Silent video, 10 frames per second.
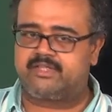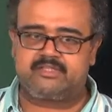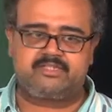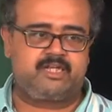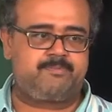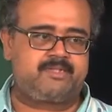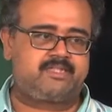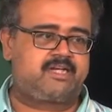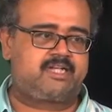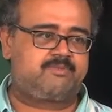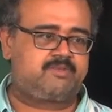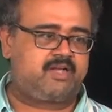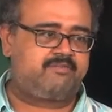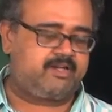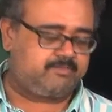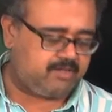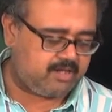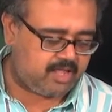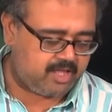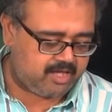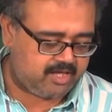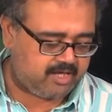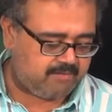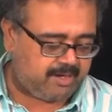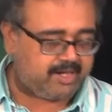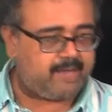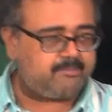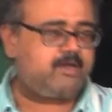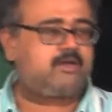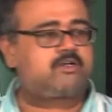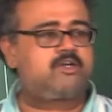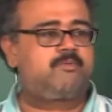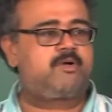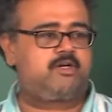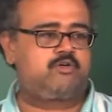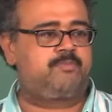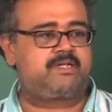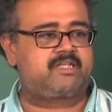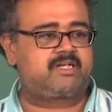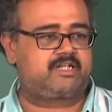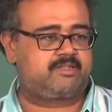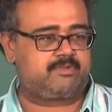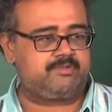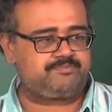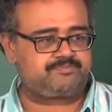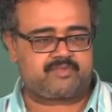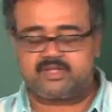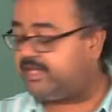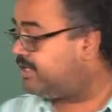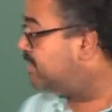The single pass algorithms are available, but I am going to talk to you about a 2 pass algorithm now, right,